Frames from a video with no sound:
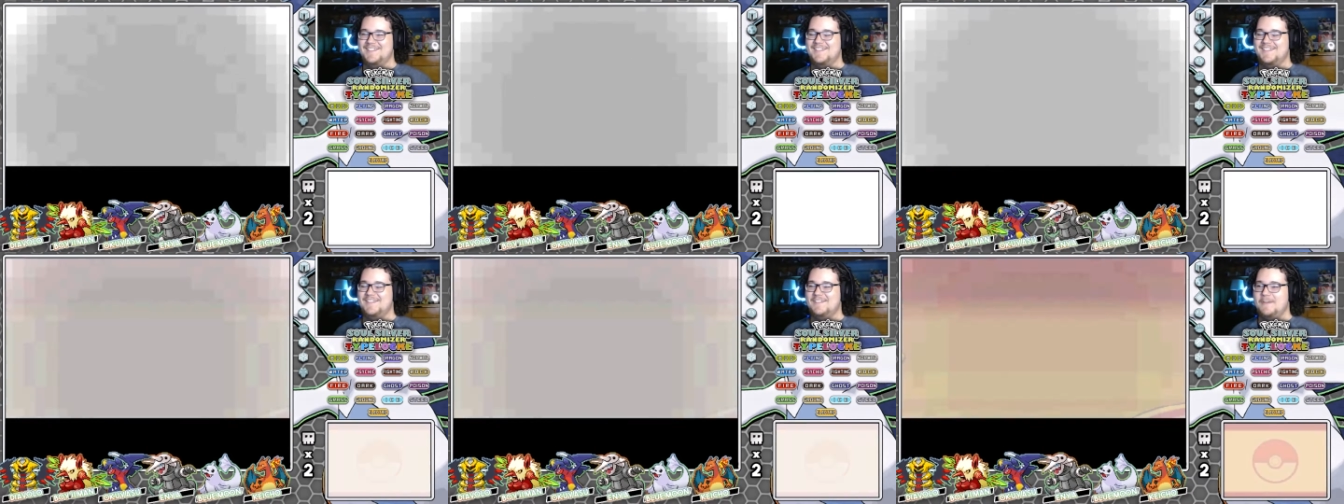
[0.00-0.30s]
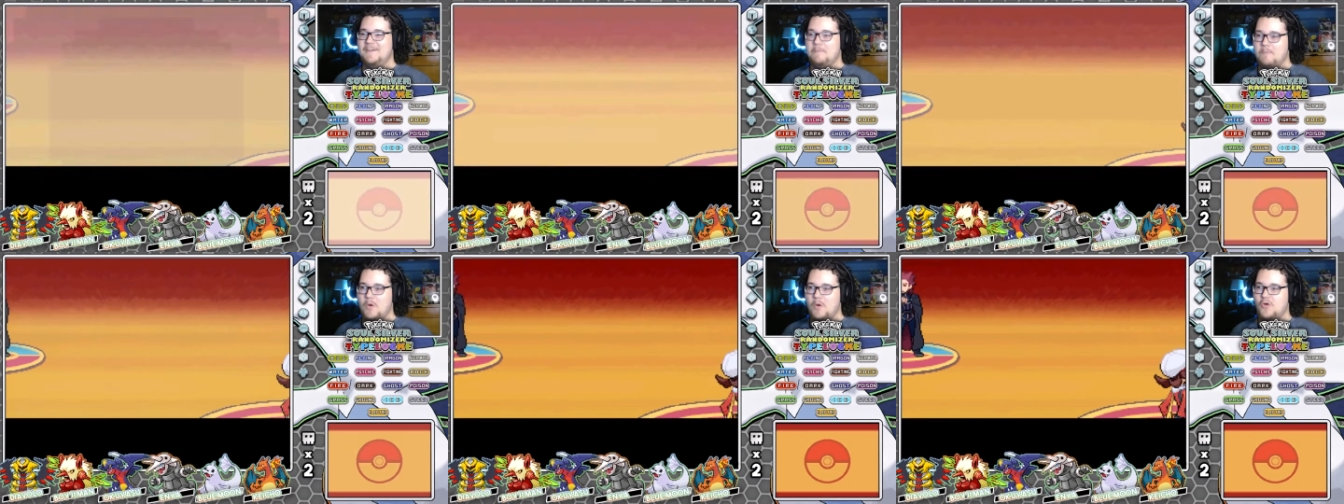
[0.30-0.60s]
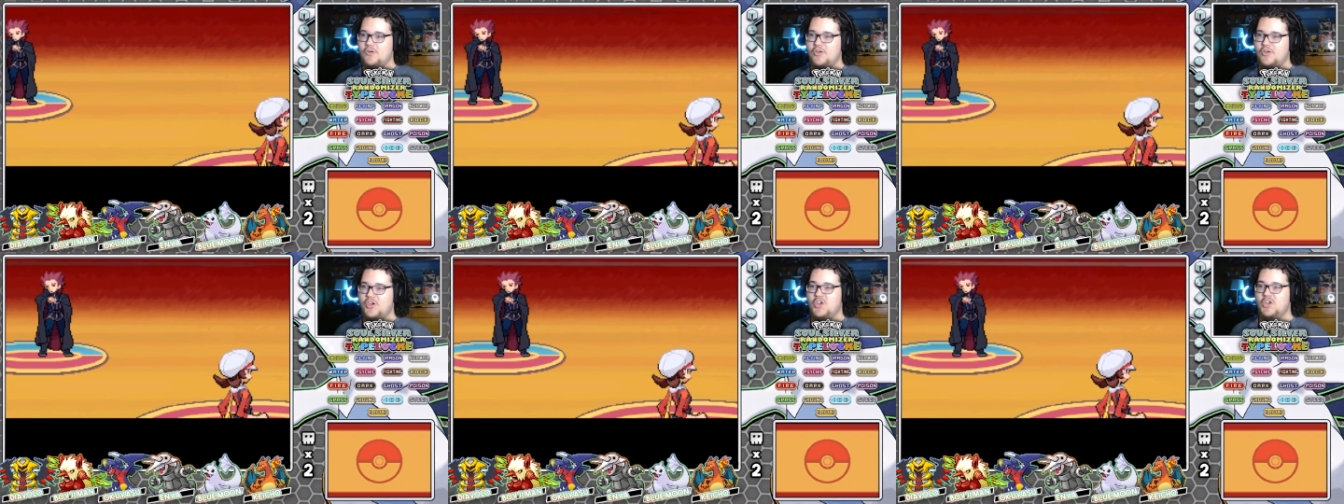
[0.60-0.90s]

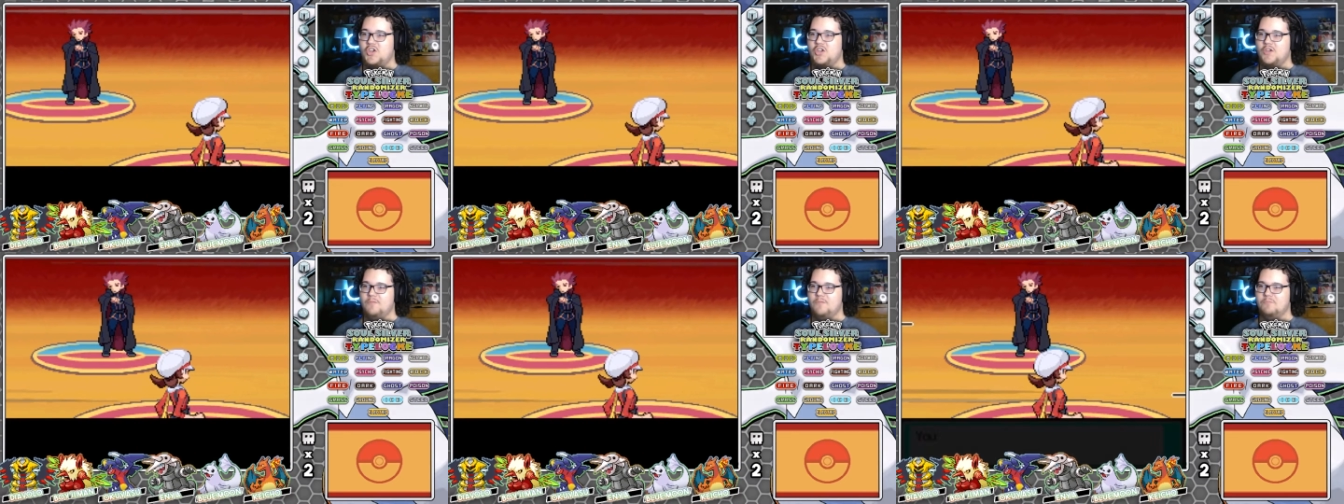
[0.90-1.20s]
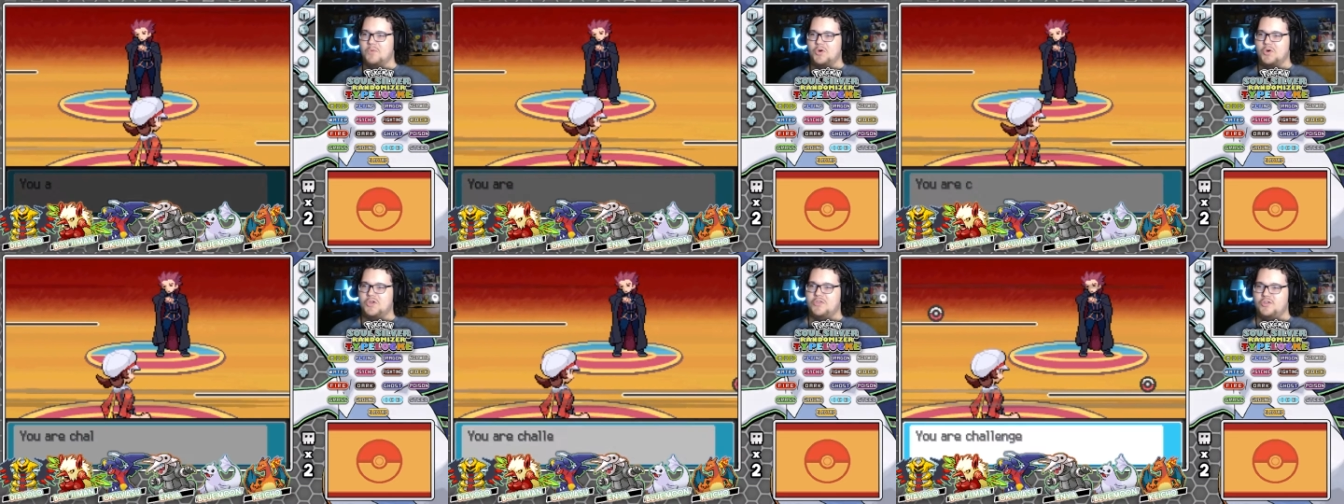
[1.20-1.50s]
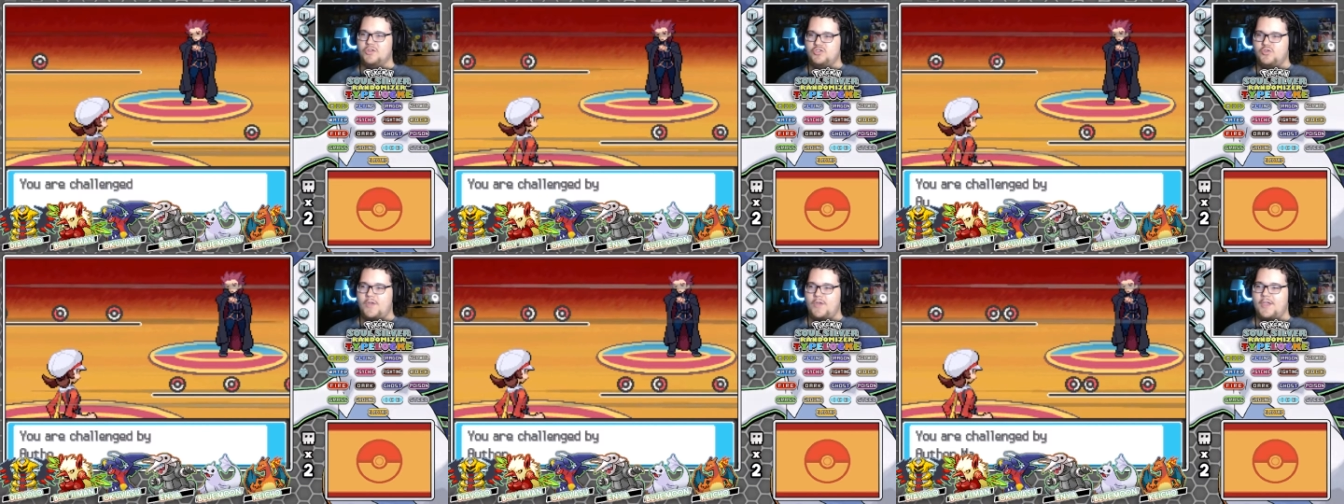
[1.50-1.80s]
Mark the
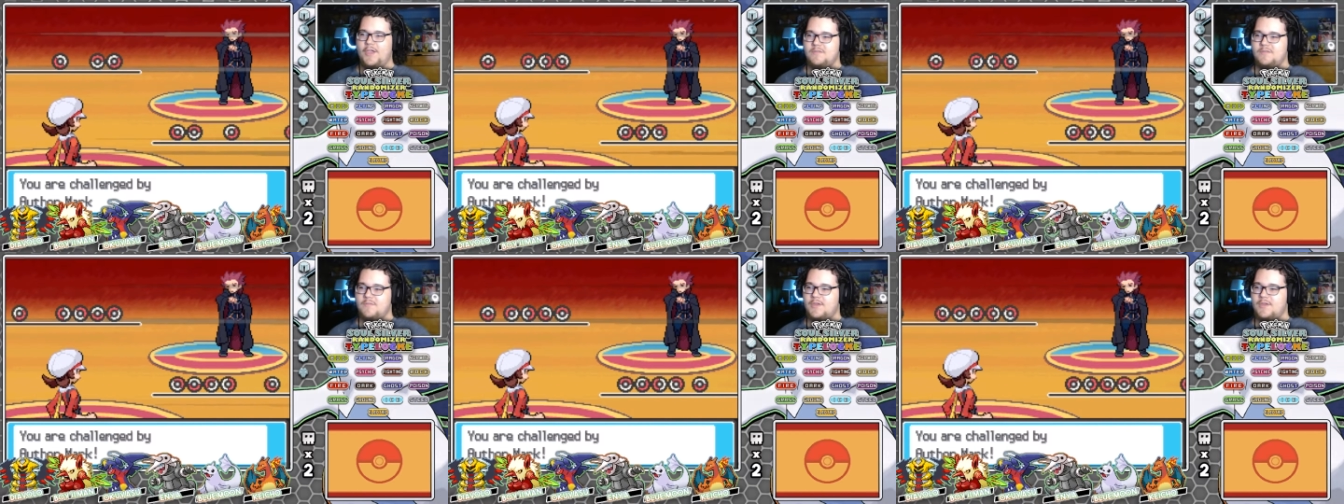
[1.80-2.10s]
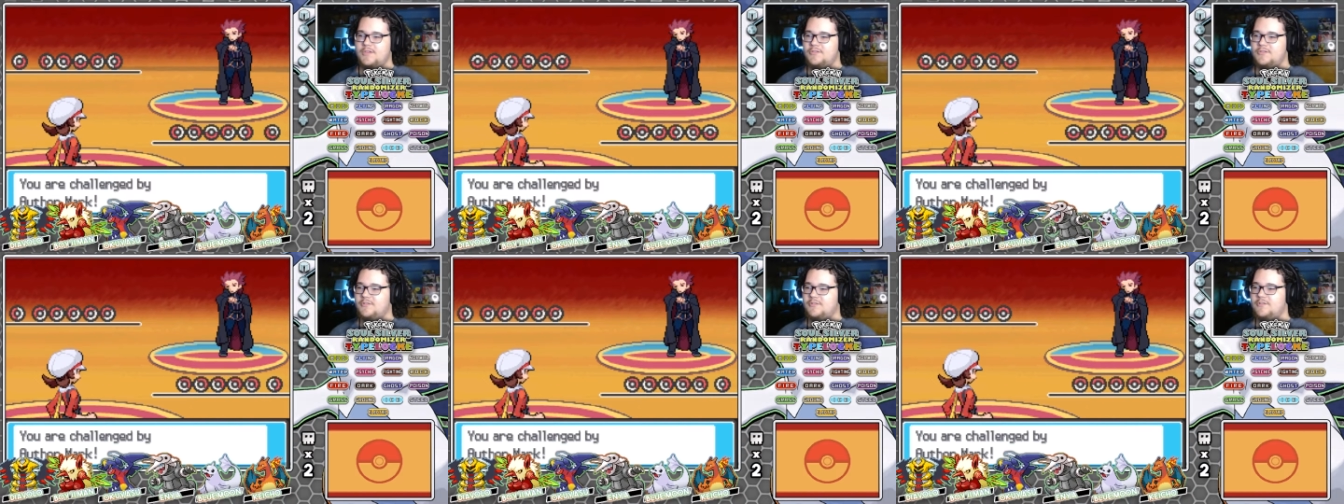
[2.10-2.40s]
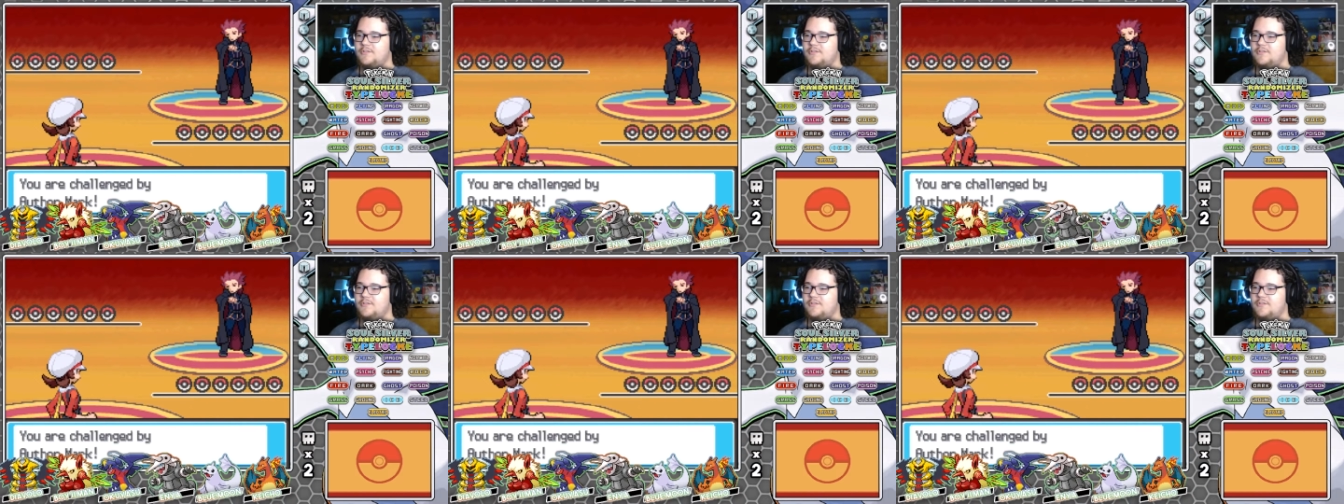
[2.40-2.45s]
Dragon Master.